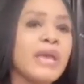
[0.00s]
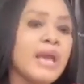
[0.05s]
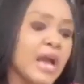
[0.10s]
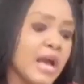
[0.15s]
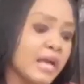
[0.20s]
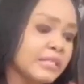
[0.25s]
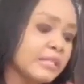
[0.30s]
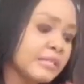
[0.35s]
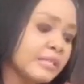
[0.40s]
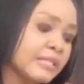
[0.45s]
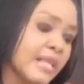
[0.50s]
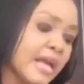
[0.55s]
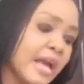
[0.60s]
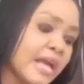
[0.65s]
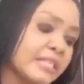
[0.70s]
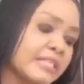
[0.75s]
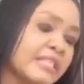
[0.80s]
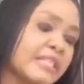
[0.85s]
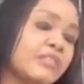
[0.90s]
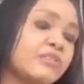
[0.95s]
And the
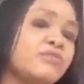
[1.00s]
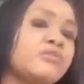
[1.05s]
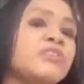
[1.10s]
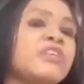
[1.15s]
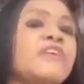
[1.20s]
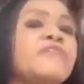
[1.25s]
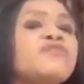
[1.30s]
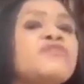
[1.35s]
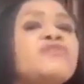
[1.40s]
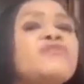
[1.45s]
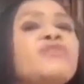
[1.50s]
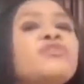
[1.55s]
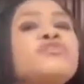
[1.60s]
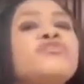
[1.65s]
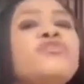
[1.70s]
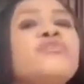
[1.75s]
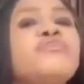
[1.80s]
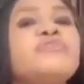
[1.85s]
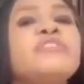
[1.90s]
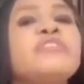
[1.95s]
last is to save towards
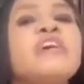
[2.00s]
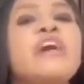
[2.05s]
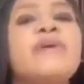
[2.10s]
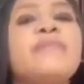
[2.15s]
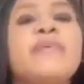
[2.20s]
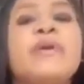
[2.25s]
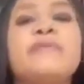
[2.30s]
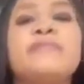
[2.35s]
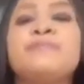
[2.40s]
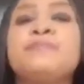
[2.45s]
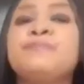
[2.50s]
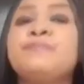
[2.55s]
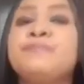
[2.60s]
your retirement.